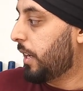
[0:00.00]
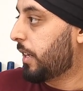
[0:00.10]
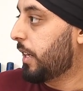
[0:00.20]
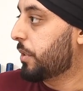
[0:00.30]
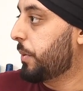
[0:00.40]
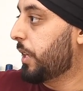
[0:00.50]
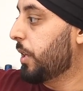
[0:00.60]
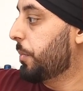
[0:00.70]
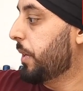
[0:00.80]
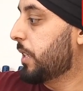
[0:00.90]
I guess we
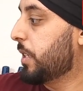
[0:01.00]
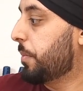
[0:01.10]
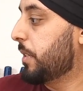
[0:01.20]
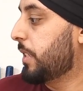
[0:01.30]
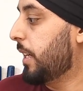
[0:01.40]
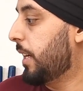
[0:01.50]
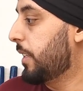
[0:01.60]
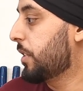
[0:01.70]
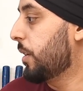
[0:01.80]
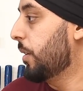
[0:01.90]
can open this up and see how
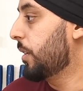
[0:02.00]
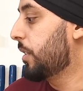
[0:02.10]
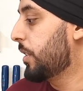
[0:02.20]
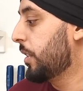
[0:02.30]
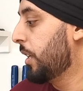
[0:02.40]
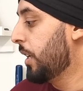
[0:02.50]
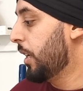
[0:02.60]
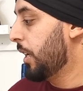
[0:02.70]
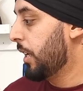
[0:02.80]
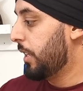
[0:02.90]
this looks.
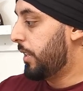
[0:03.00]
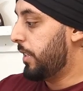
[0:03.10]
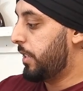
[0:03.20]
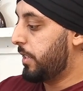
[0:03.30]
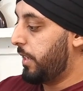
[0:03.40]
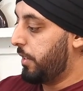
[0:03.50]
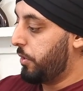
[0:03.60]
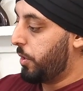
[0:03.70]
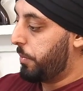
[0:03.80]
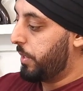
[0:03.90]
This is a little
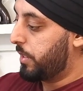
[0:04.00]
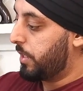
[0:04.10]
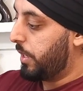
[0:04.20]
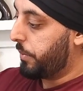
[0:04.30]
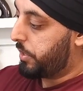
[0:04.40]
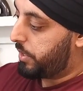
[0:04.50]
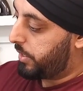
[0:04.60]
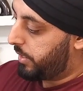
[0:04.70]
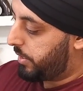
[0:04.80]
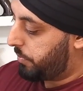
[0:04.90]
knob on the side which
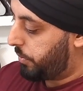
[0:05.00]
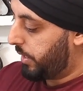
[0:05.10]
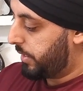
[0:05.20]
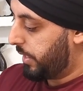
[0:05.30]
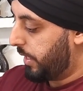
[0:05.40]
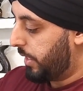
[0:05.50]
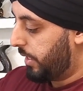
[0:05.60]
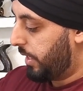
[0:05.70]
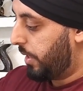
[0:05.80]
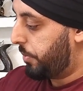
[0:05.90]
just brings it
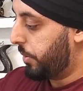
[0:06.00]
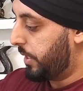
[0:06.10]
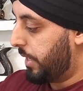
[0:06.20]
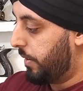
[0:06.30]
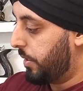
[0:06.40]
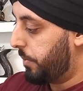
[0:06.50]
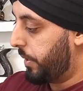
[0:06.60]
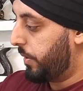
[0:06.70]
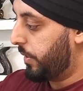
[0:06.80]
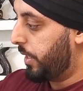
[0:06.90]
up or down
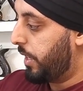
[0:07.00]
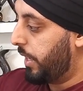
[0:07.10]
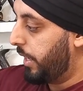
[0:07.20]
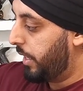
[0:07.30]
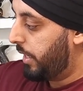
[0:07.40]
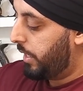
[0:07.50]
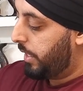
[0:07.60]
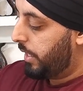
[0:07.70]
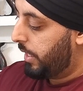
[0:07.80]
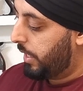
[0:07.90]
depending on the height.
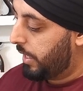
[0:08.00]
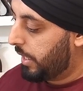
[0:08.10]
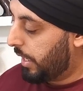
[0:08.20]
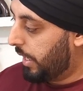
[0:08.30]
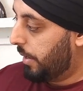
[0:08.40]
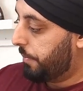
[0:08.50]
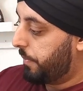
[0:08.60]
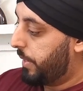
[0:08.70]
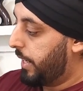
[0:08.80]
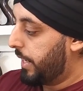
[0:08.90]

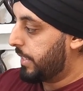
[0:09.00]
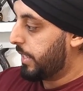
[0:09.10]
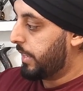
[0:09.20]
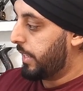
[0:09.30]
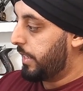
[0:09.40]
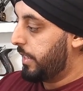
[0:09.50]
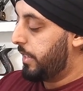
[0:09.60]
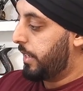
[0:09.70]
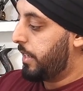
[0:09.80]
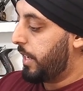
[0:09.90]
Like I said, the
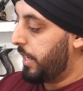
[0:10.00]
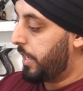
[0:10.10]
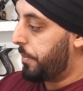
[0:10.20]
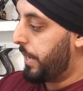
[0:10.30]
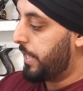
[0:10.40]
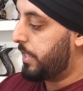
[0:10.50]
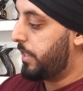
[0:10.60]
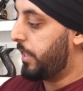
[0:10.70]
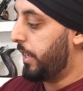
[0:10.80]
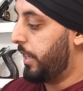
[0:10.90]
cutting
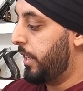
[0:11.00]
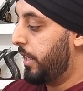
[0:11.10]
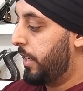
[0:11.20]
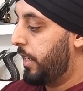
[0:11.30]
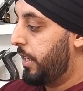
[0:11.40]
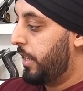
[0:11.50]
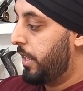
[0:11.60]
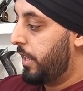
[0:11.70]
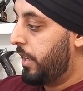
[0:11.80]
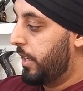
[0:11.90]
capacity,
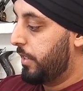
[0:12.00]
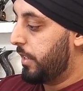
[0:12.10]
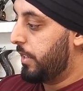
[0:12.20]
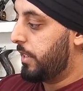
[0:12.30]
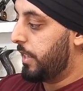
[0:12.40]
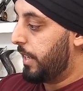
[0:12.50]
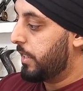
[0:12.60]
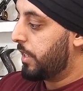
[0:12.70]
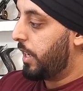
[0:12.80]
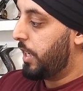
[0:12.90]
so this is at
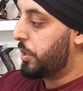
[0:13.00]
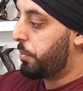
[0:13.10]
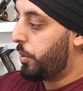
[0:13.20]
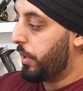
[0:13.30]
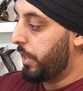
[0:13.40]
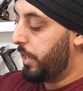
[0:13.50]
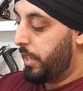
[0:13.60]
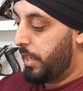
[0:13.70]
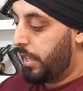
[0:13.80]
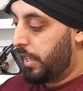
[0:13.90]
its highest point.
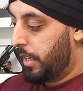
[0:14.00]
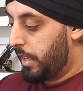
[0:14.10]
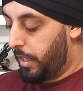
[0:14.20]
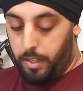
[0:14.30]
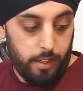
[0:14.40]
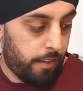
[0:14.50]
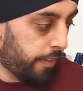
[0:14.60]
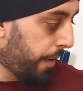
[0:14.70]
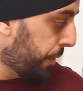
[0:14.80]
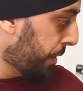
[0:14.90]
If I